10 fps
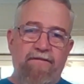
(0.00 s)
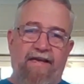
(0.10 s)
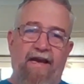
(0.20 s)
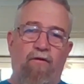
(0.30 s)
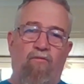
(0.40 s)

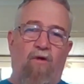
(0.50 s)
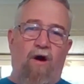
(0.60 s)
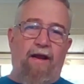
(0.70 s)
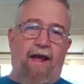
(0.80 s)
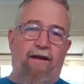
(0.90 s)

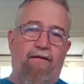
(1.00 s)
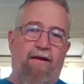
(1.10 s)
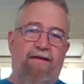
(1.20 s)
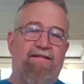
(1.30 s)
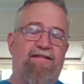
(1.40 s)
right and
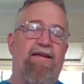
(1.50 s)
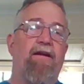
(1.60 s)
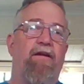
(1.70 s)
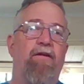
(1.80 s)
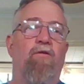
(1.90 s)

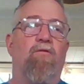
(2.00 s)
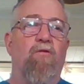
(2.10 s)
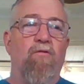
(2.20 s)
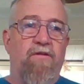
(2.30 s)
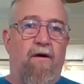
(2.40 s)
extending your
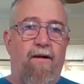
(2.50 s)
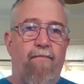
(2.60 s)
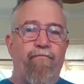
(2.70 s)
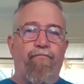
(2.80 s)
cook time